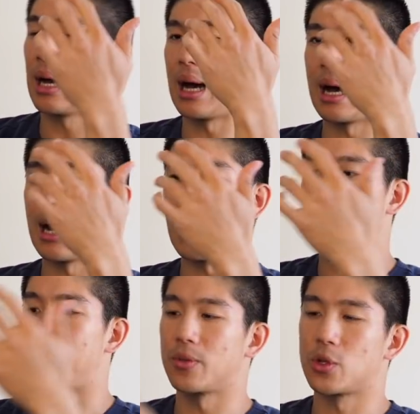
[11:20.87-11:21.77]

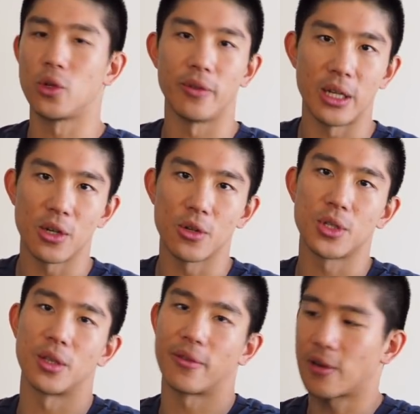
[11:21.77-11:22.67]

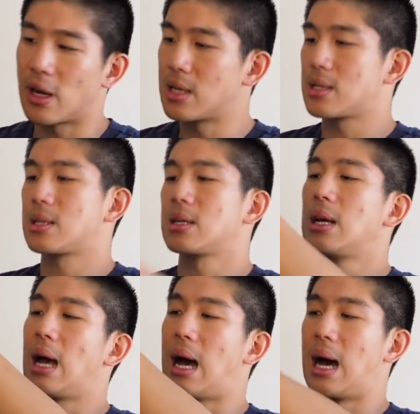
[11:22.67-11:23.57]
Souvenirs in the front.
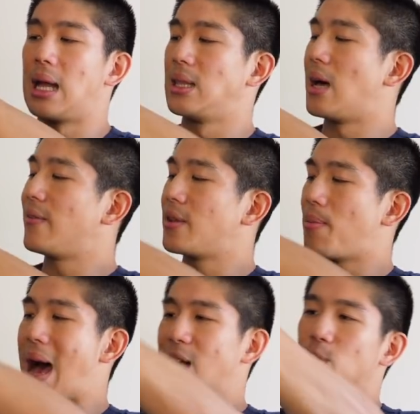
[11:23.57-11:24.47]
Love the
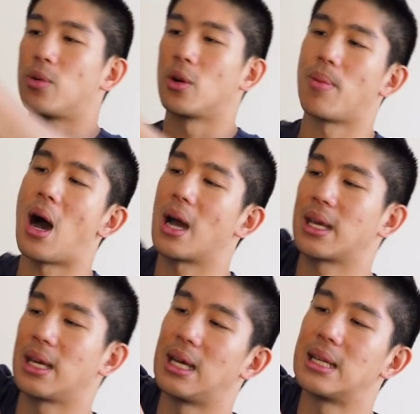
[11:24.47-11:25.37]
passport
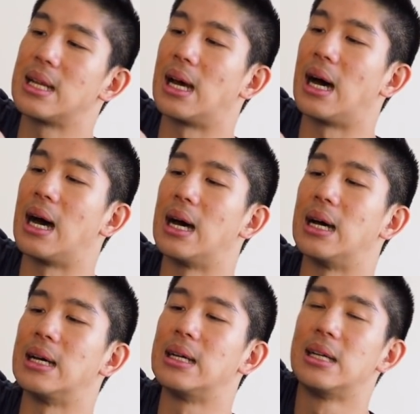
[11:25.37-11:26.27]
pocket.
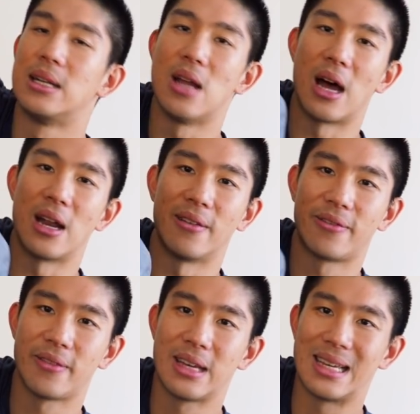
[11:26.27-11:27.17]
Not
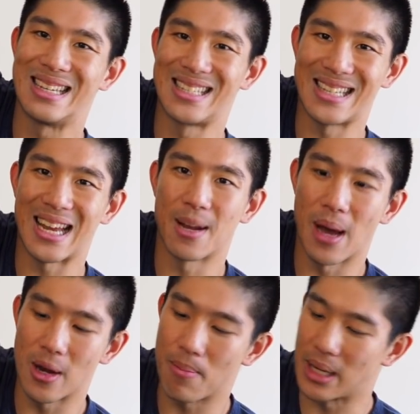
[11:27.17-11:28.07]
enough is said
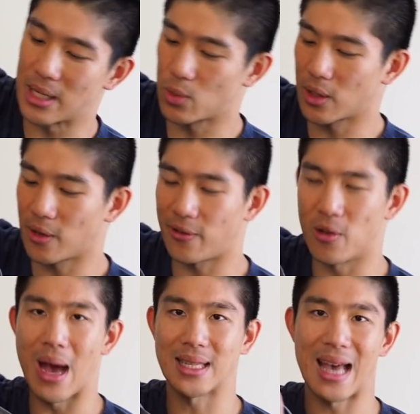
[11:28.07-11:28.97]
about it, but it's one of the few
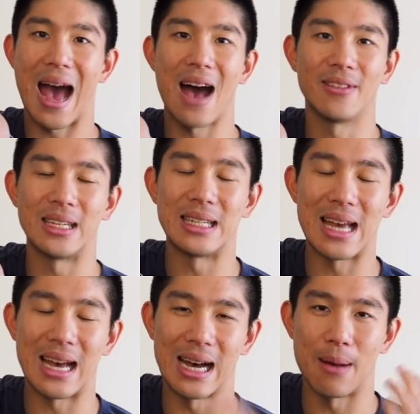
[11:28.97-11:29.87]
bags that have it.
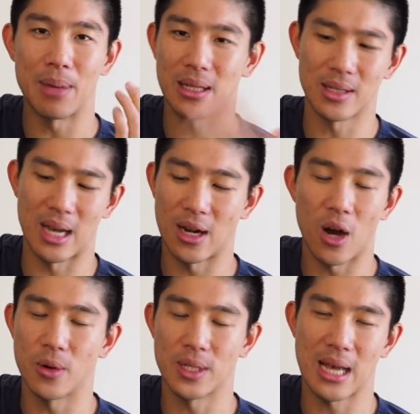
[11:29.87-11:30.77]
Peak Design
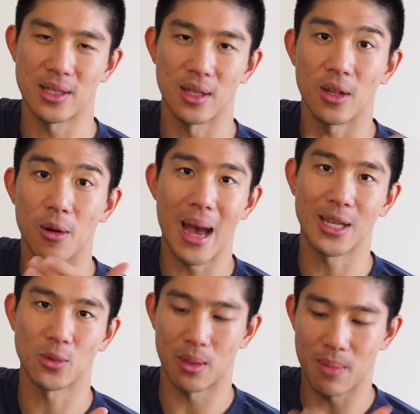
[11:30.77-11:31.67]
always has it in their
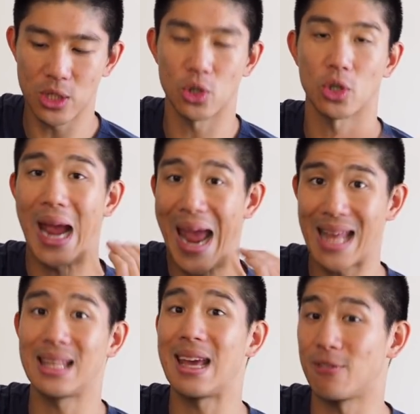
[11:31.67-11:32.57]
bags with the Messenger
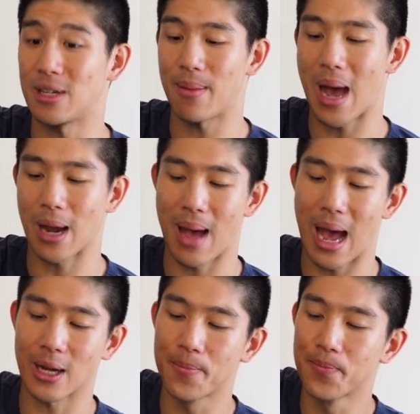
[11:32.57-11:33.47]
and the everyday backpack.